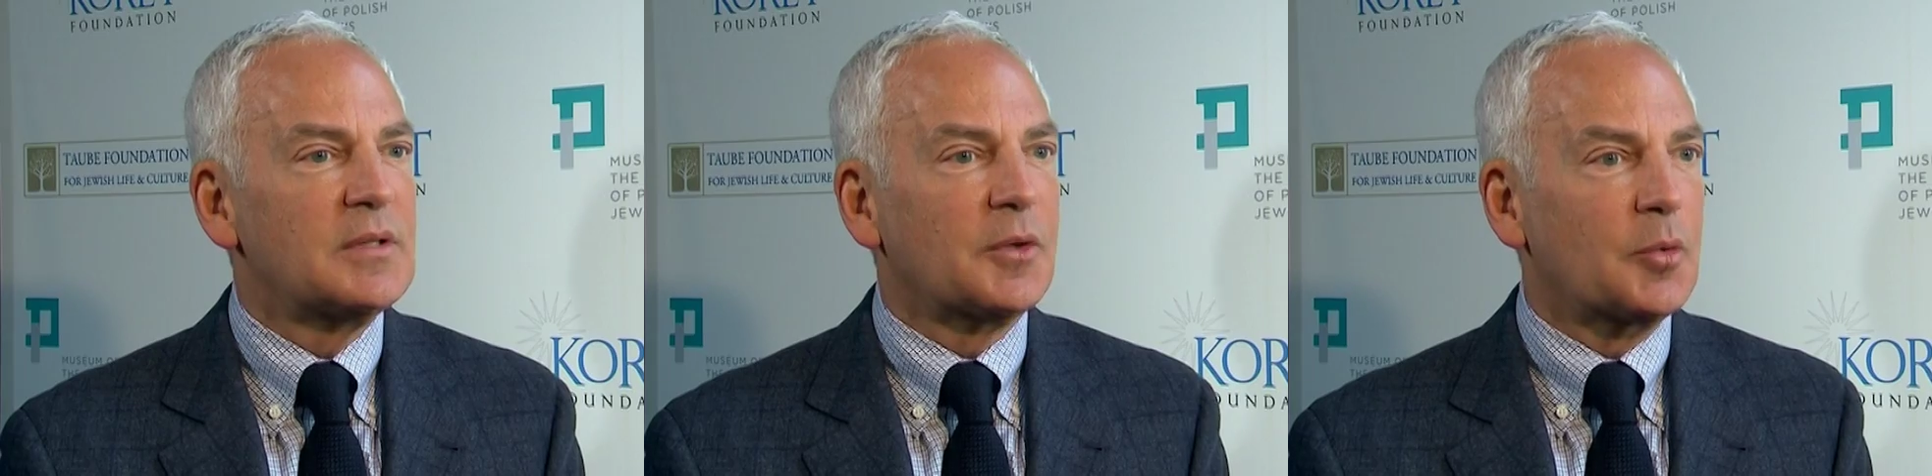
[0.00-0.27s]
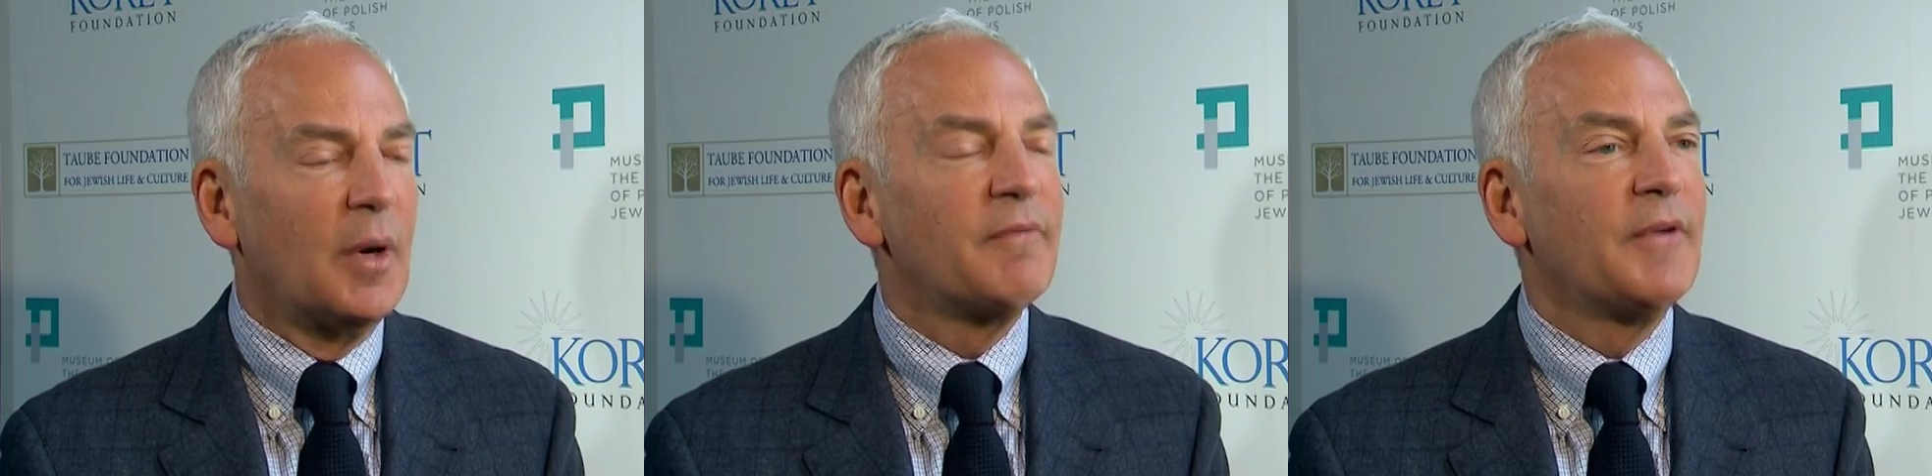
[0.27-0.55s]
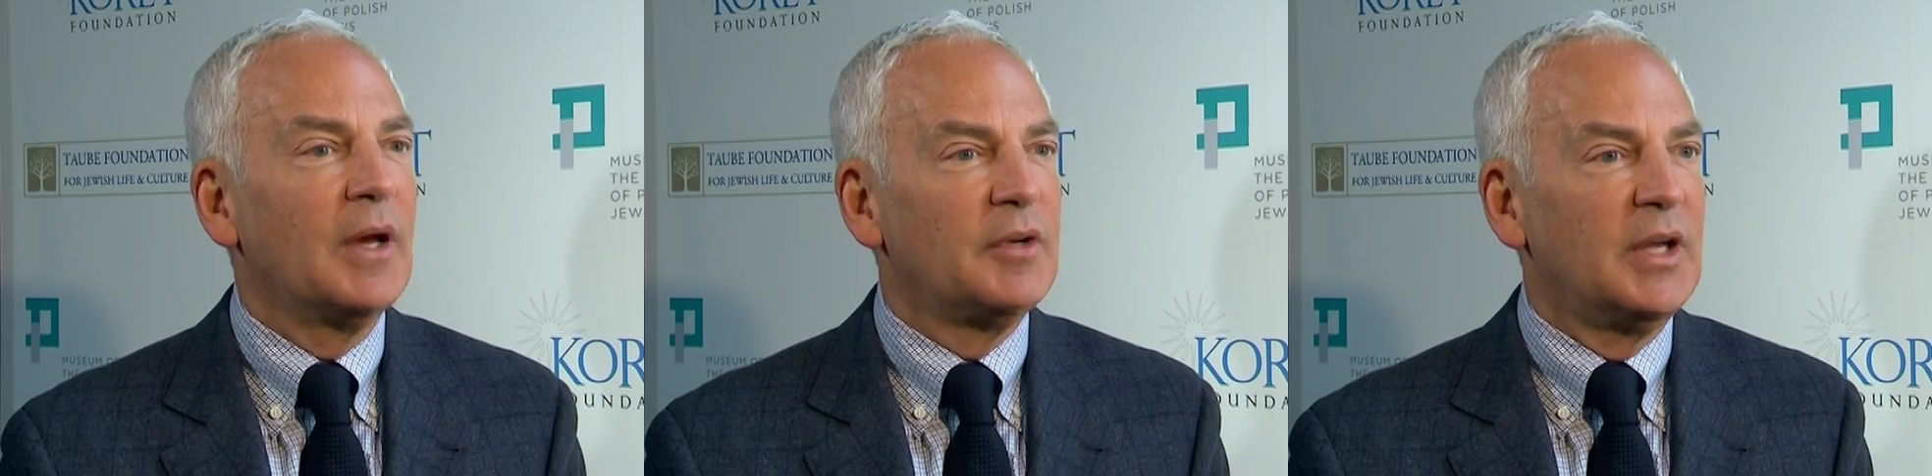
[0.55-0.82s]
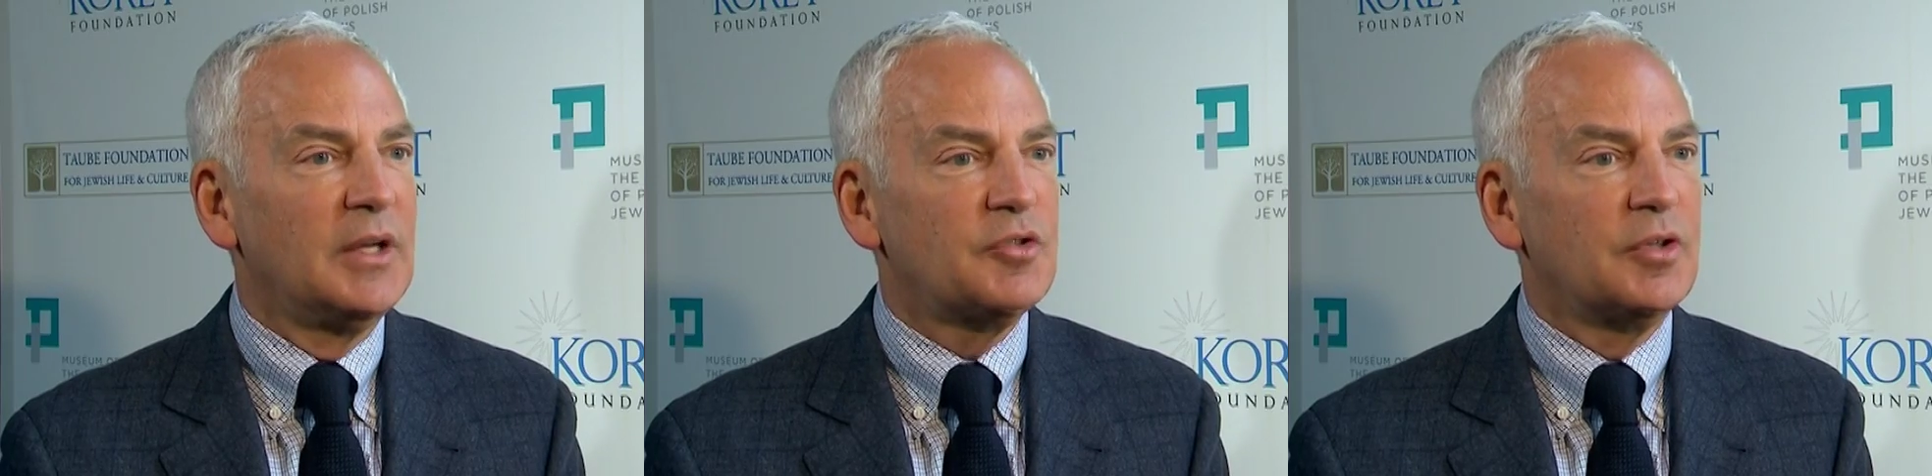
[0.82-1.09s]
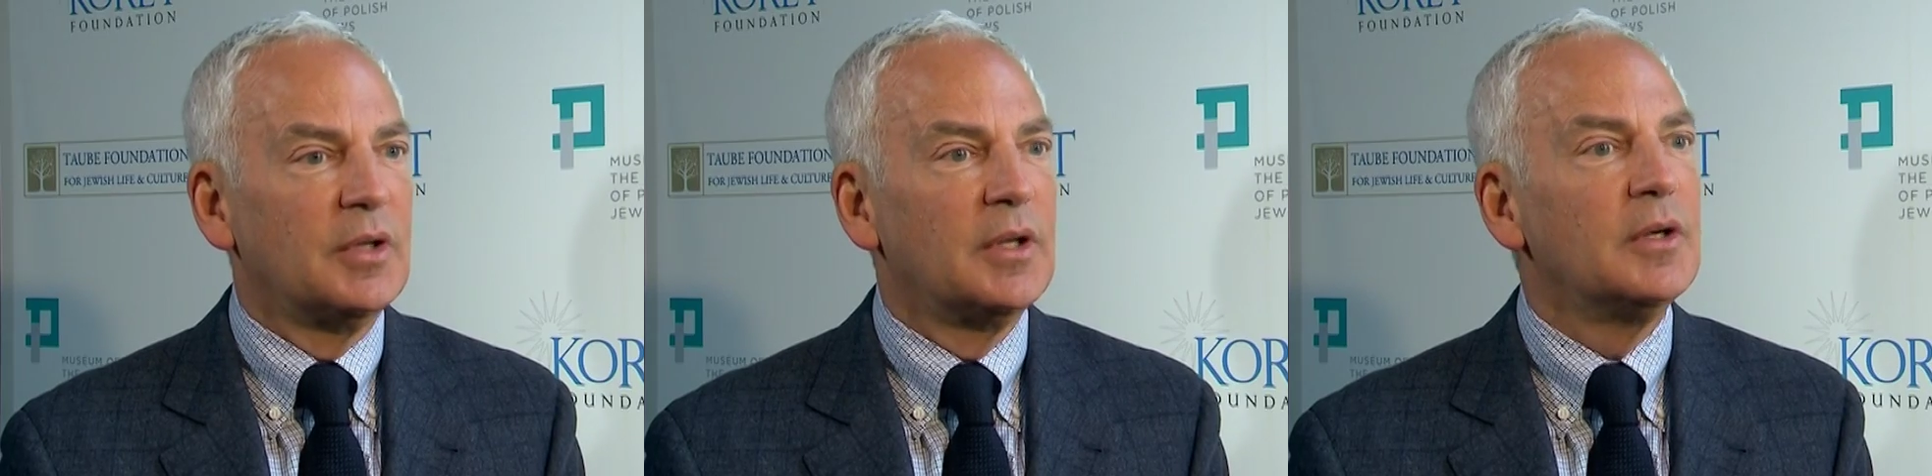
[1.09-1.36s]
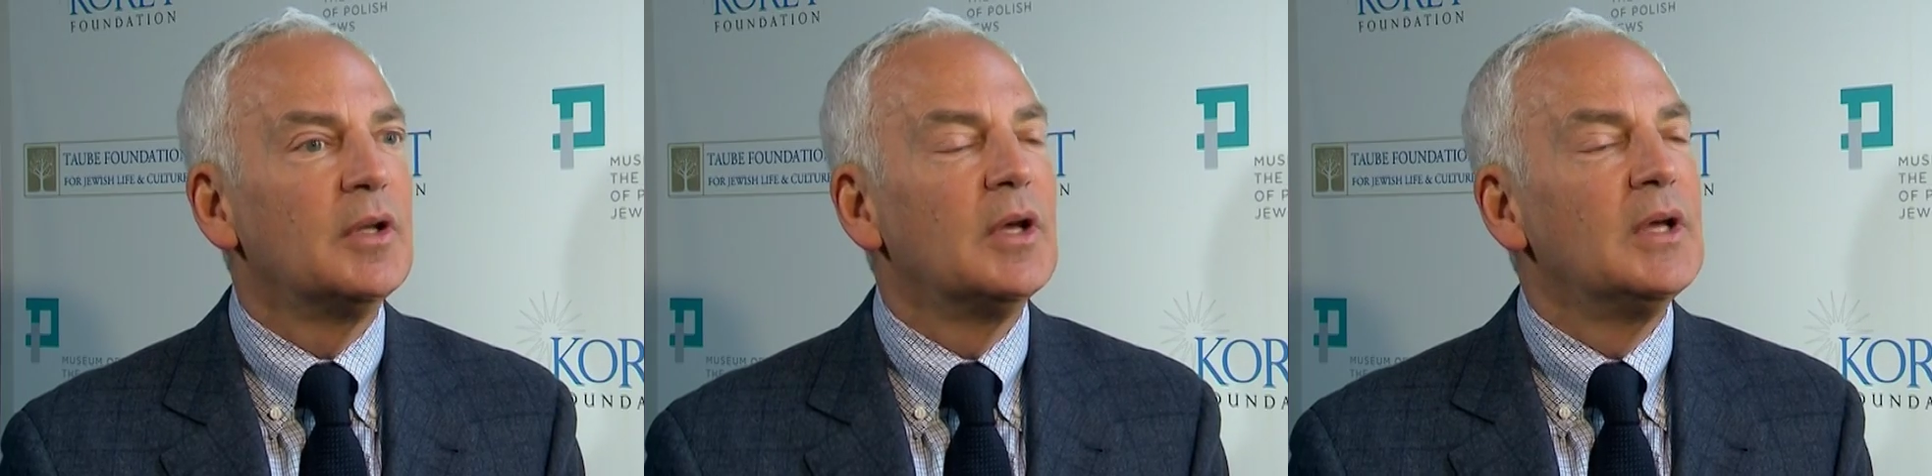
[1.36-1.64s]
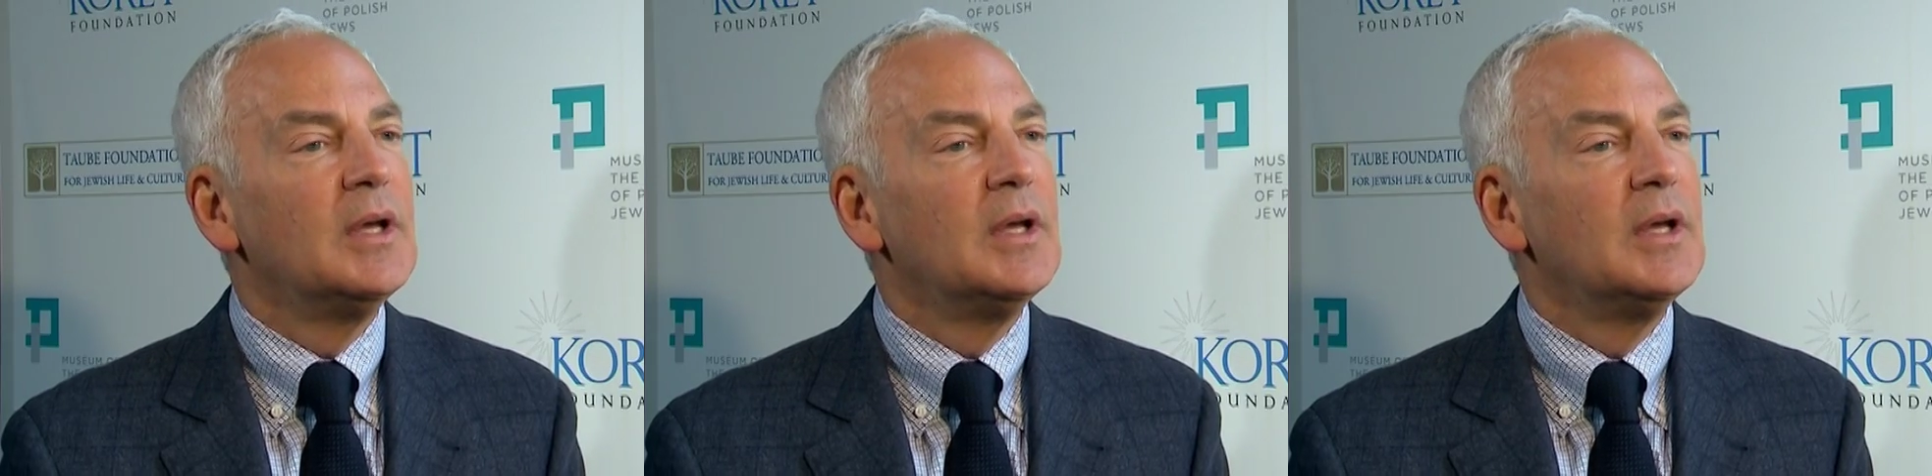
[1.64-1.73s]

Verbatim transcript: the Koret Foundation